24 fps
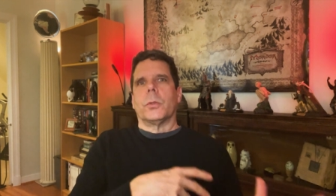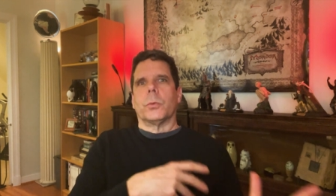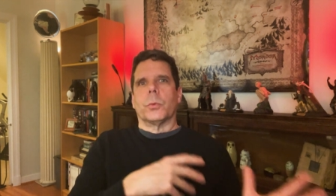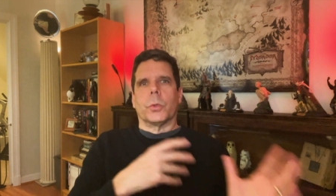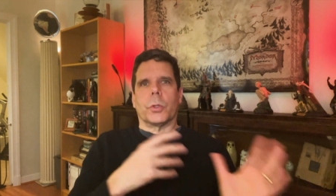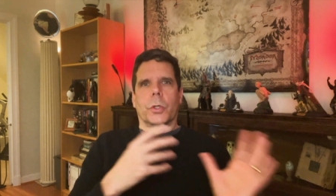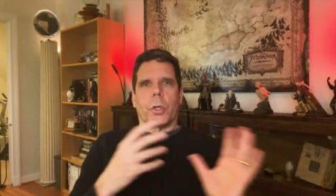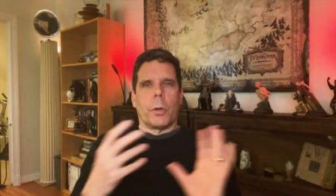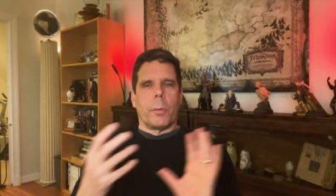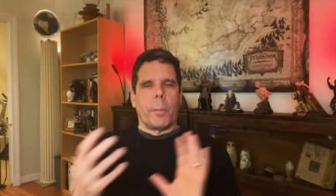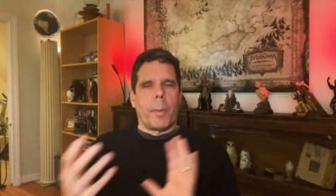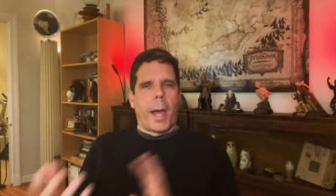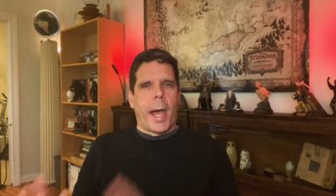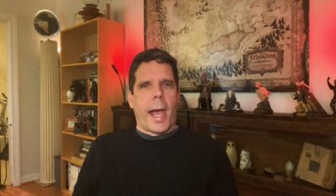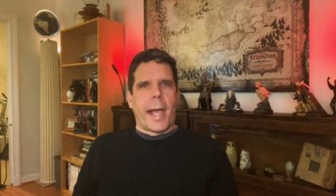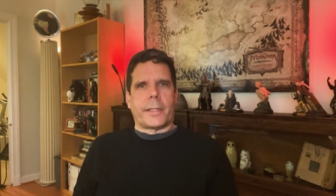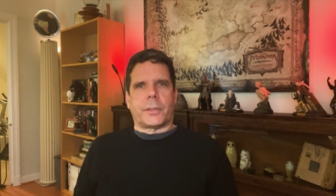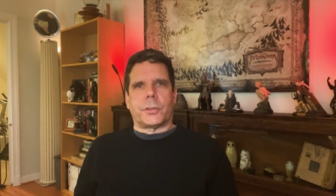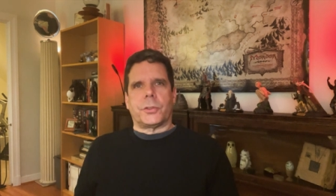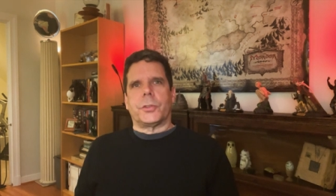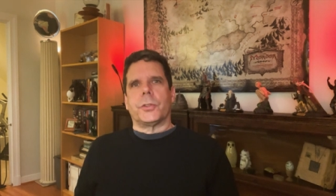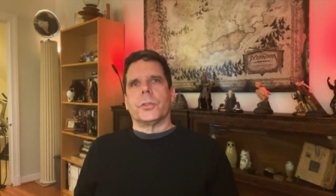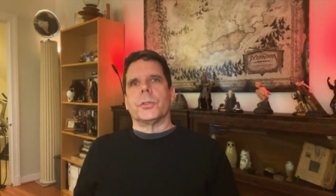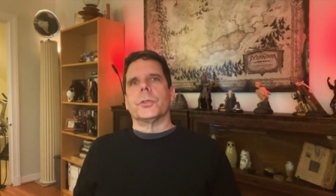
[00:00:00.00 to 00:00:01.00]
will go
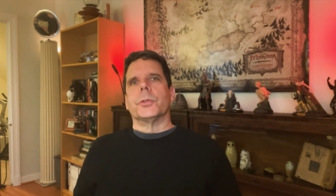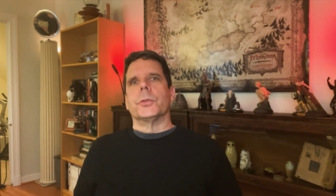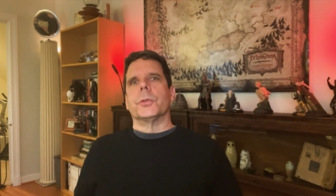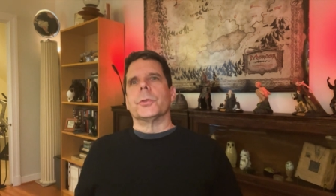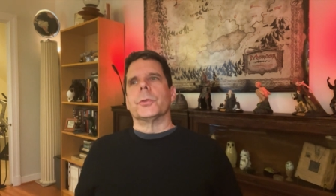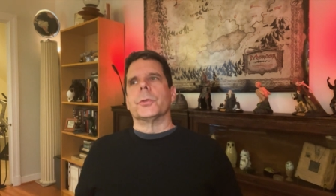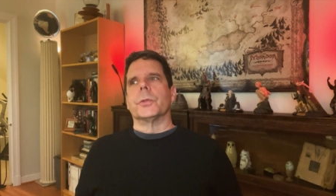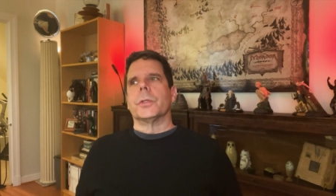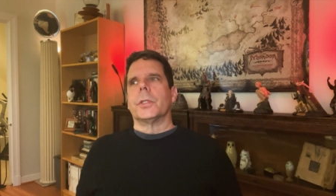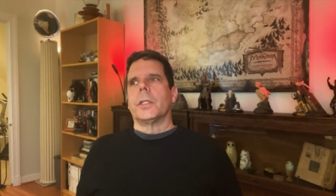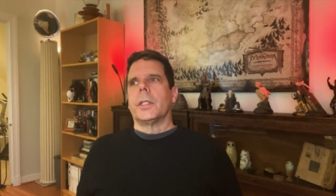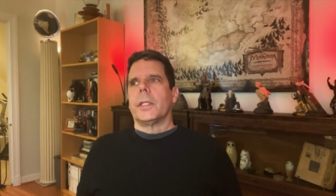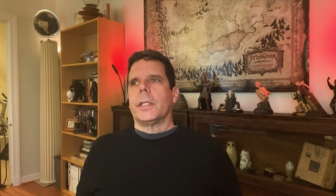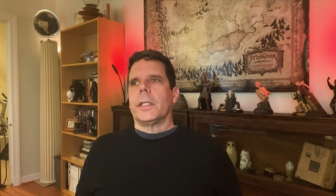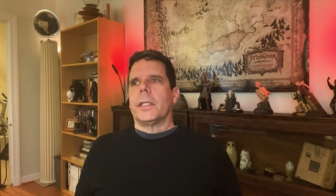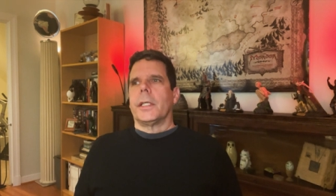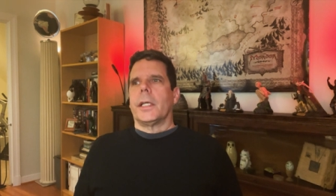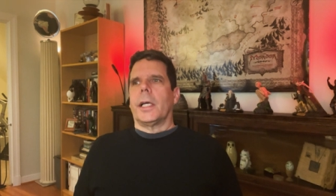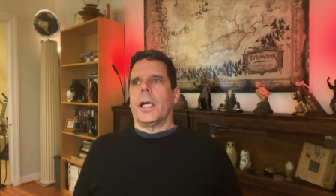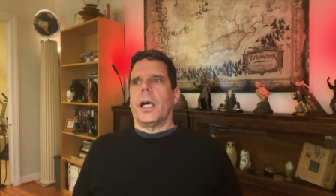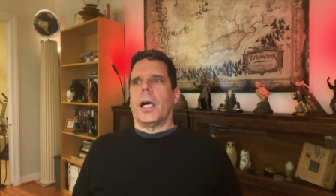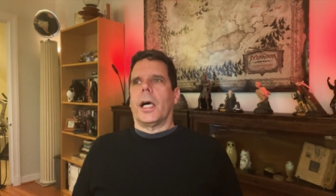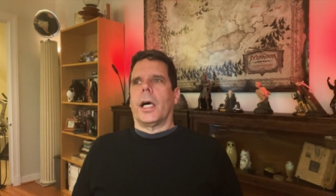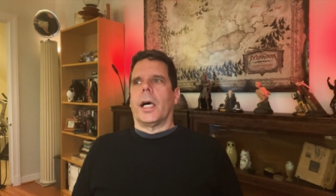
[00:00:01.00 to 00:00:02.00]
back to
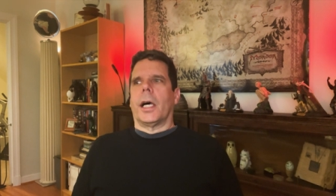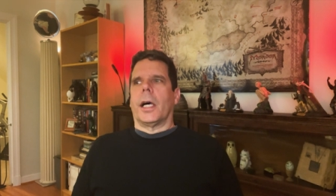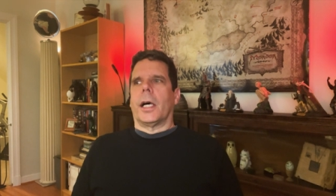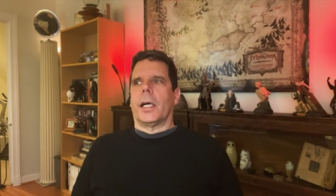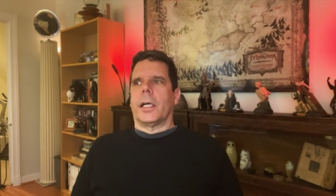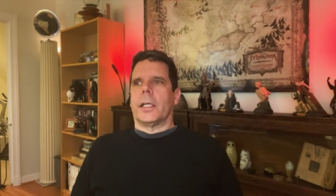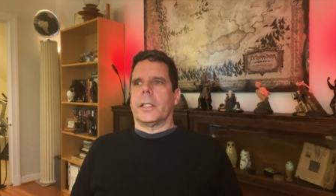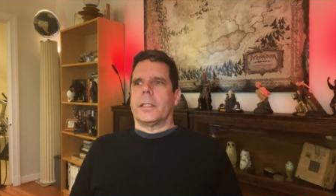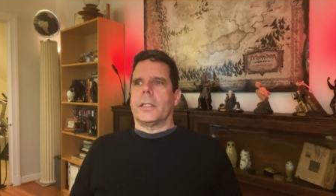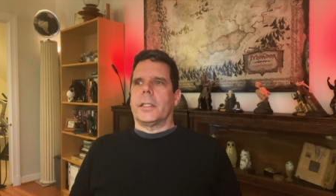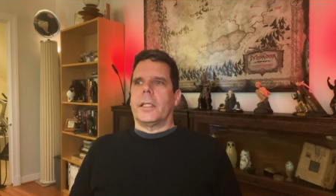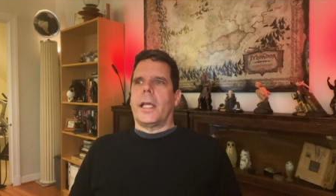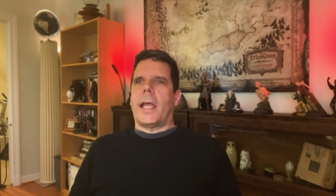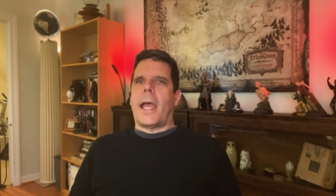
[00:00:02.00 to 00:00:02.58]
uh,